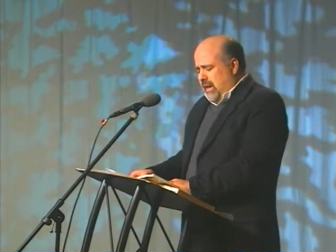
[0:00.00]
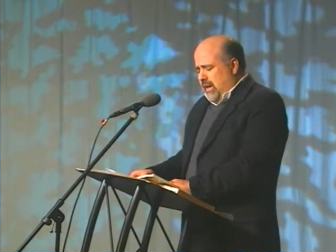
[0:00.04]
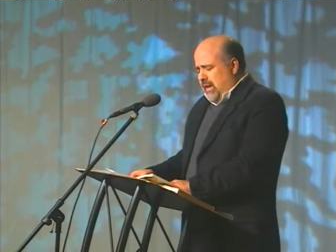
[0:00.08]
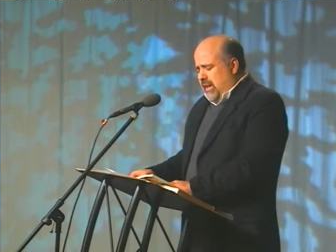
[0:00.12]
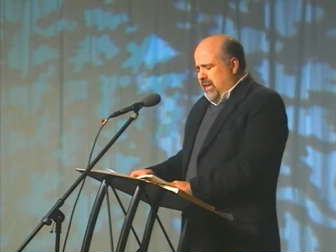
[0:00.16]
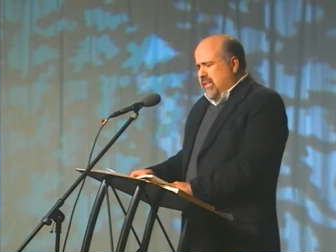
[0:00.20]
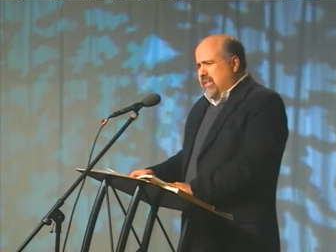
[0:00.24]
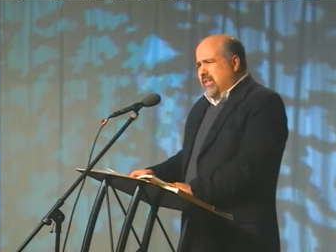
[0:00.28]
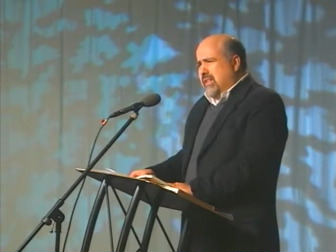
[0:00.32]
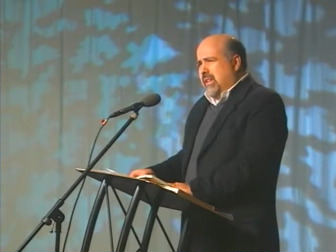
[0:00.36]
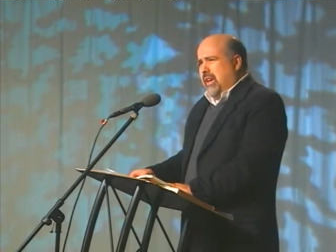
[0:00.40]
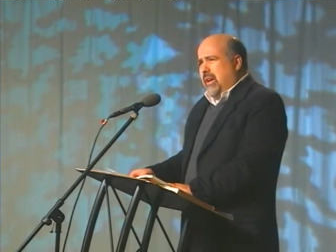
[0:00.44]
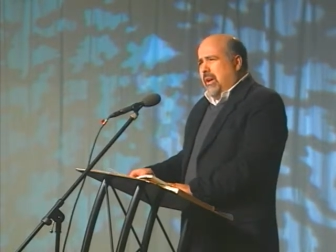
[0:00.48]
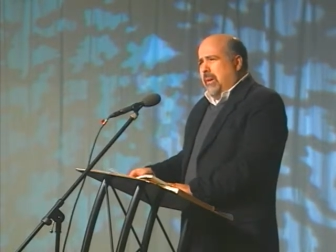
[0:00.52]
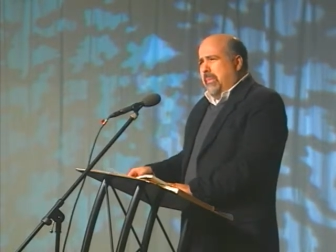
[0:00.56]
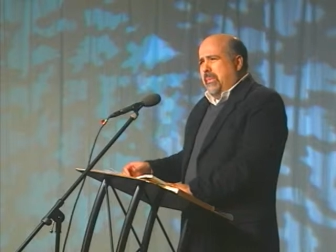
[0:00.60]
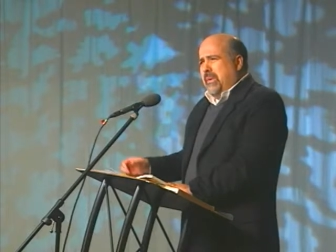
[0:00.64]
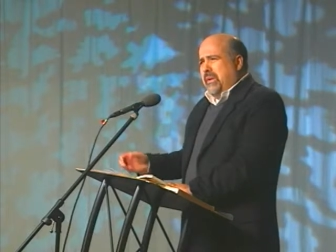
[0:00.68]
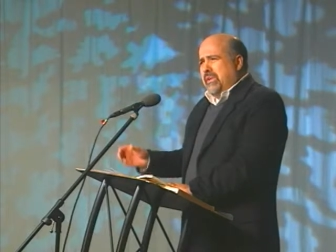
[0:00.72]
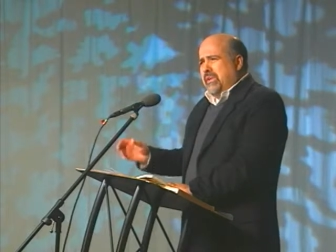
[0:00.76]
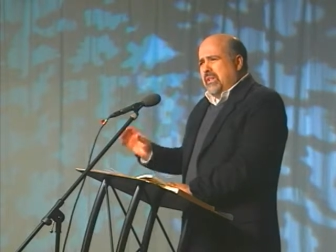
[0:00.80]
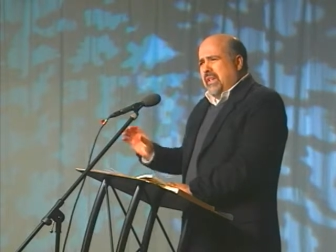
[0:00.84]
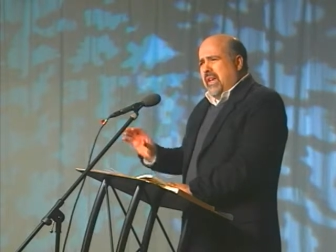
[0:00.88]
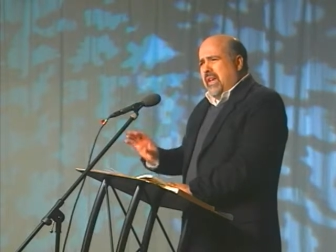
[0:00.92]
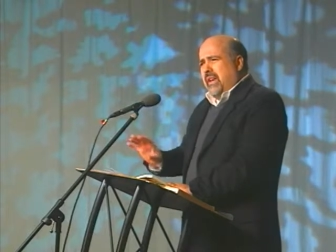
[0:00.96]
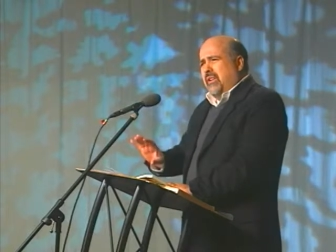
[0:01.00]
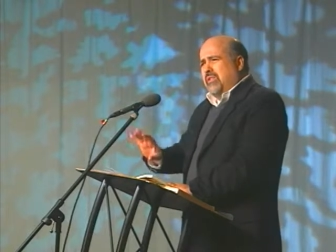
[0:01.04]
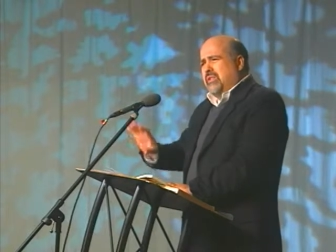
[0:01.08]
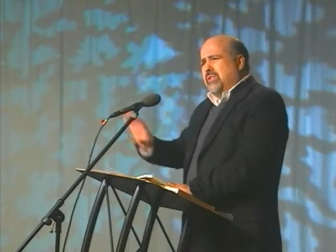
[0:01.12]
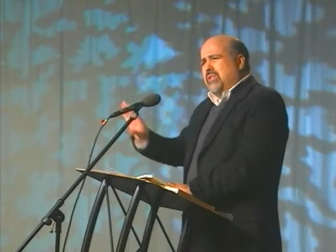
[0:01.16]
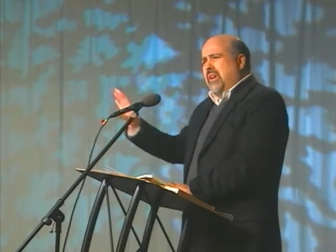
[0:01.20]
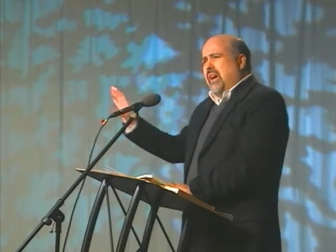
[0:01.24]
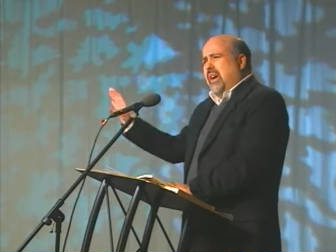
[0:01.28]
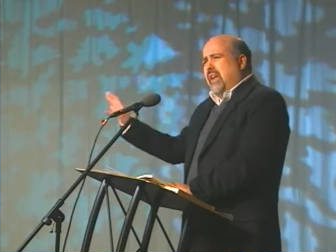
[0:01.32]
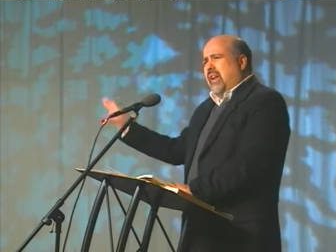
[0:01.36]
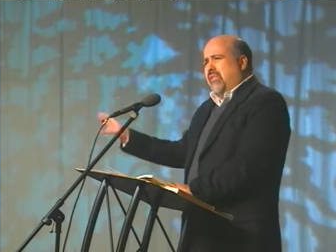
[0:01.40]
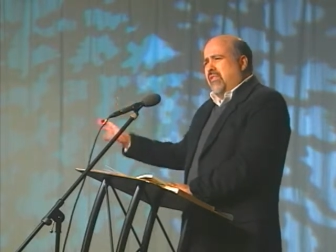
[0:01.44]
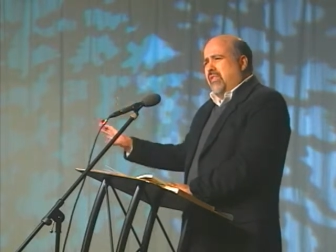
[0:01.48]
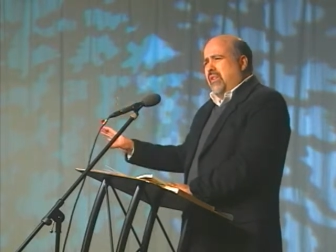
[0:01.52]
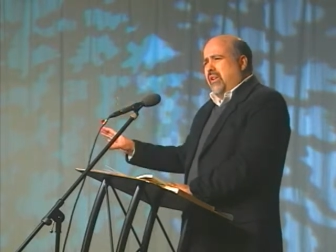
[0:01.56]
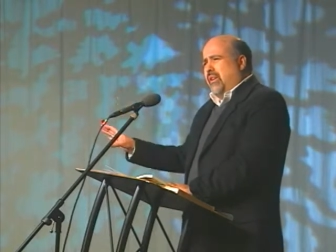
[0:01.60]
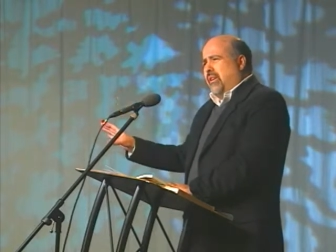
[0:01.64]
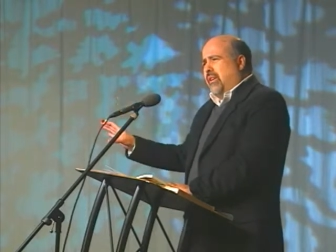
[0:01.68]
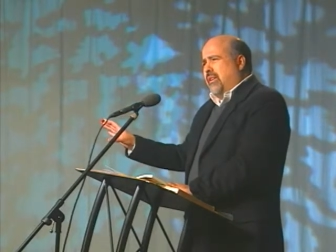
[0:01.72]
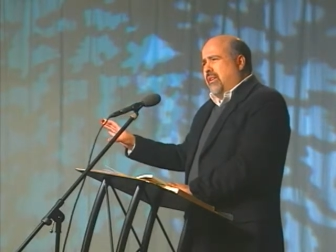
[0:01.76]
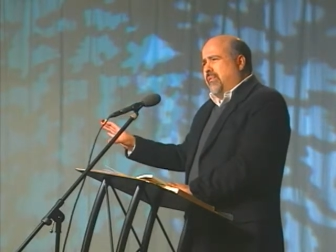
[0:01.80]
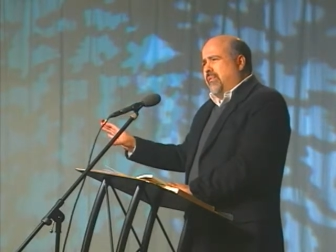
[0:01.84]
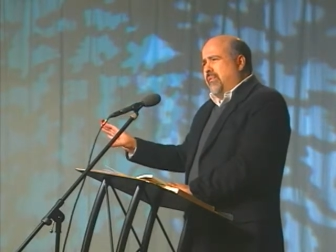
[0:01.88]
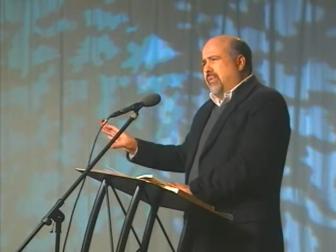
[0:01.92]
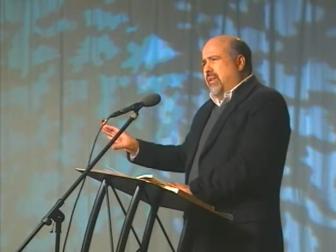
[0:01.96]
is to help us get outside of
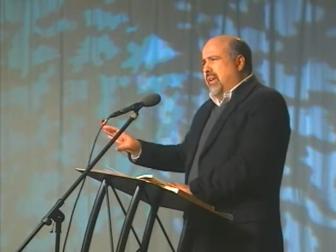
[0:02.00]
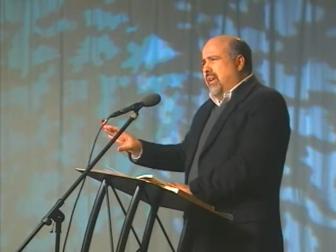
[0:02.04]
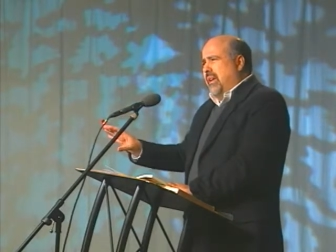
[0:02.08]
our